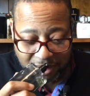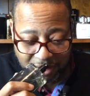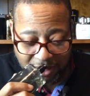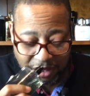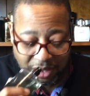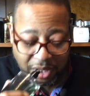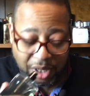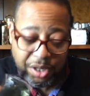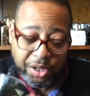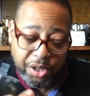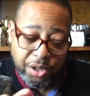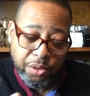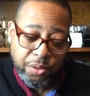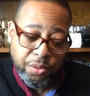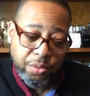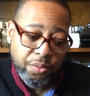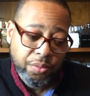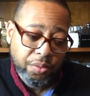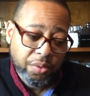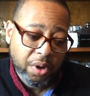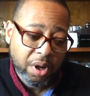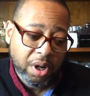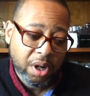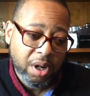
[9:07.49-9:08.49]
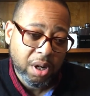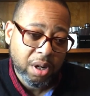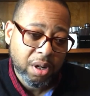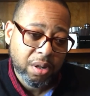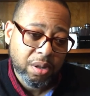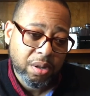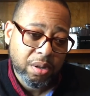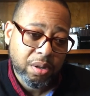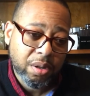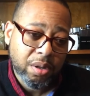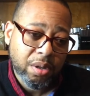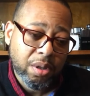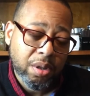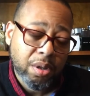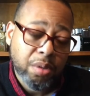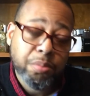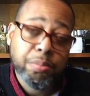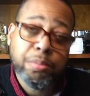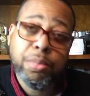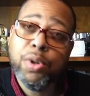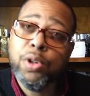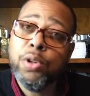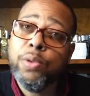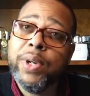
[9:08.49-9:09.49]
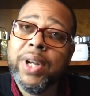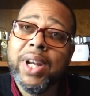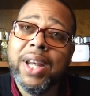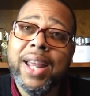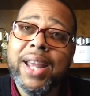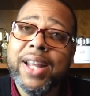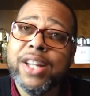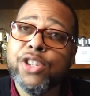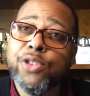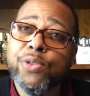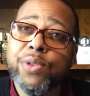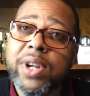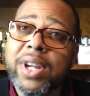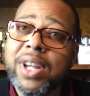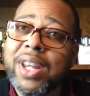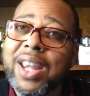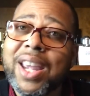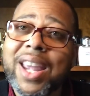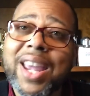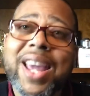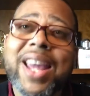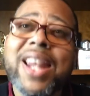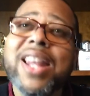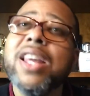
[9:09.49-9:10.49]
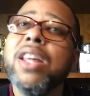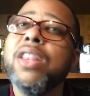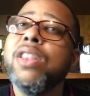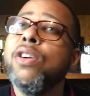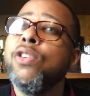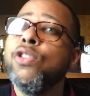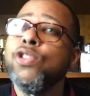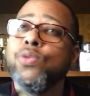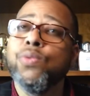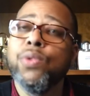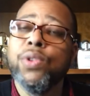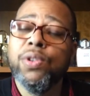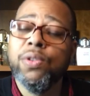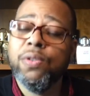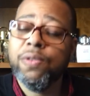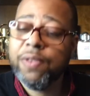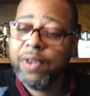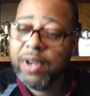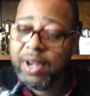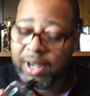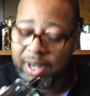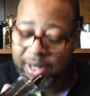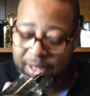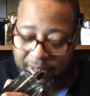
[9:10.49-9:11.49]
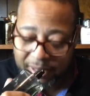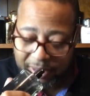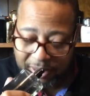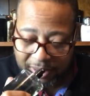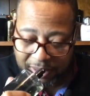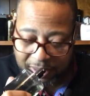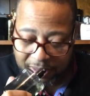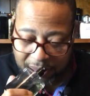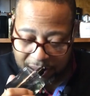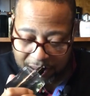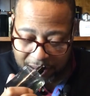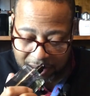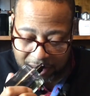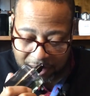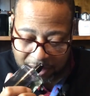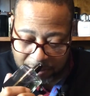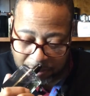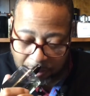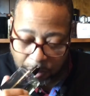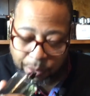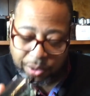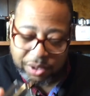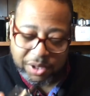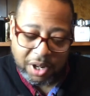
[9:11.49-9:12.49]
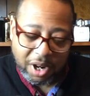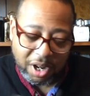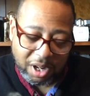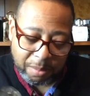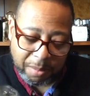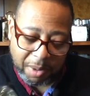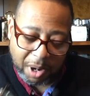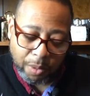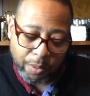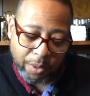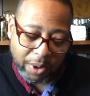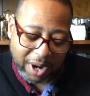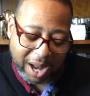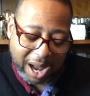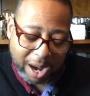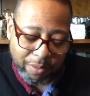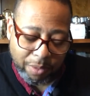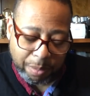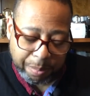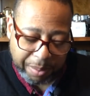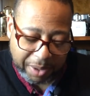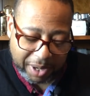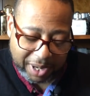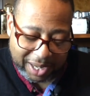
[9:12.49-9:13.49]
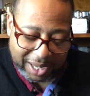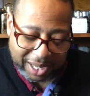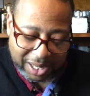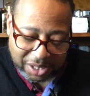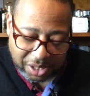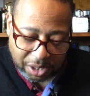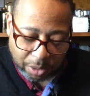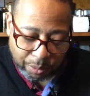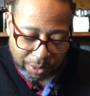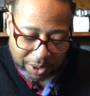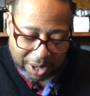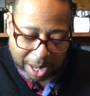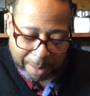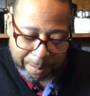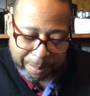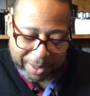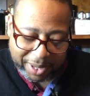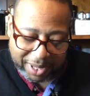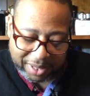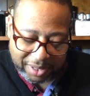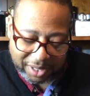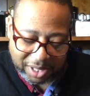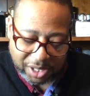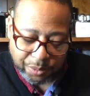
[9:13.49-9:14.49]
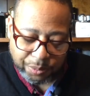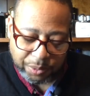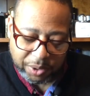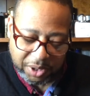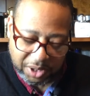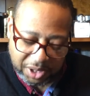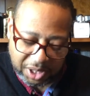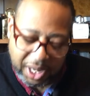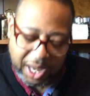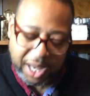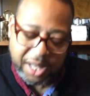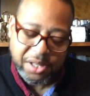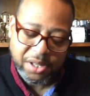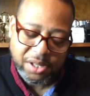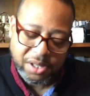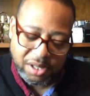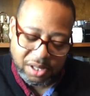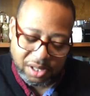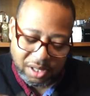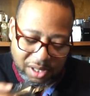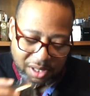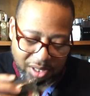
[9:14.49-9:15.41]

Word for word: The new uh, Blue Electric, any of those will do fine. But we're talking about what I would pick. So would I pick this one? Yes.